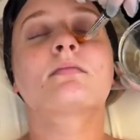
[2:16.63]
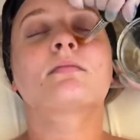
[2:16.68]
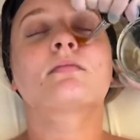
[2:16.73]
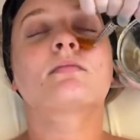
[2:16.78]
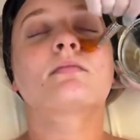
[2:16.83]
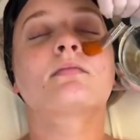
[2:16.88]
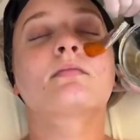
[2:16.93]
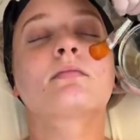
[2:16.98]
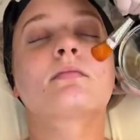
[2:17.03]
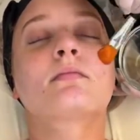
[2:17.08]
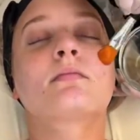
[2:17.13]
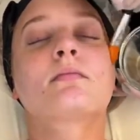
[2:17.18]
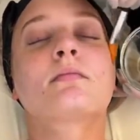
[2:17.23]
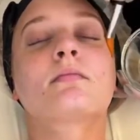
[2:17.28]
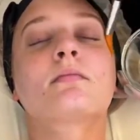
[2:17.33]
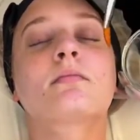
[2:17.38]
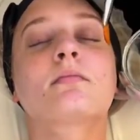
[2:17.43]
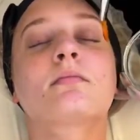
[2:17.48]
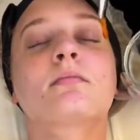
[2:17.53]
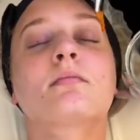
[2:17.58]

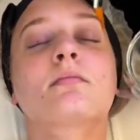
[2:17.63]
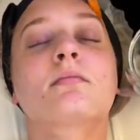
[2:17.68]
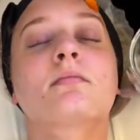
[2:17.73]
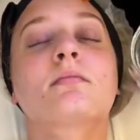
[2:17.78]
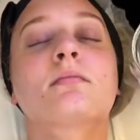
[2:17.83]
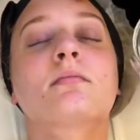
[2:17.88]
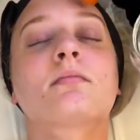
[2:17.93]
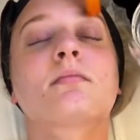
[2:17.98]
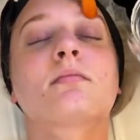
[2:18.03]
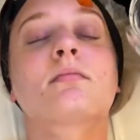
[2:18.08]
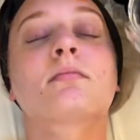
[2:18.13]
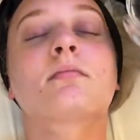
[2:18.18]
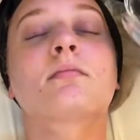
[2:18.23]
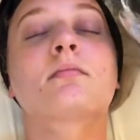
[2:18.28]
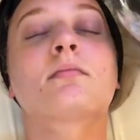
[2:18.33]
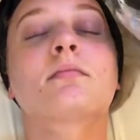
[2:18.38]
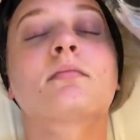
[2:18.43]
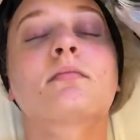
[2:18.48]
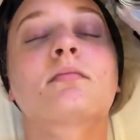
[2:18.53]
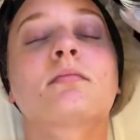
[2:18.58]

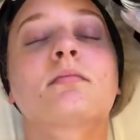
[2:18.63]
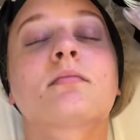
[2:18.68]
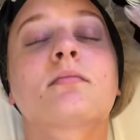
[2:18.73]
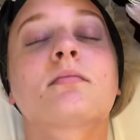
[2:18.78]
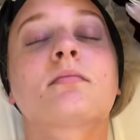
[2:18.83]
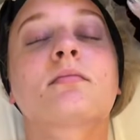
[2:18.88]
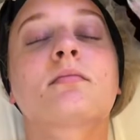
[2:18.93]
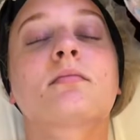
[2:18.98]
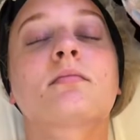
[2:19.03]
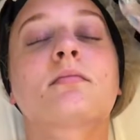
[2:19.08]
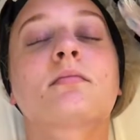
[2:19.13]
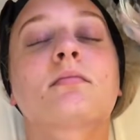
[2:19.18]
Nothing is said.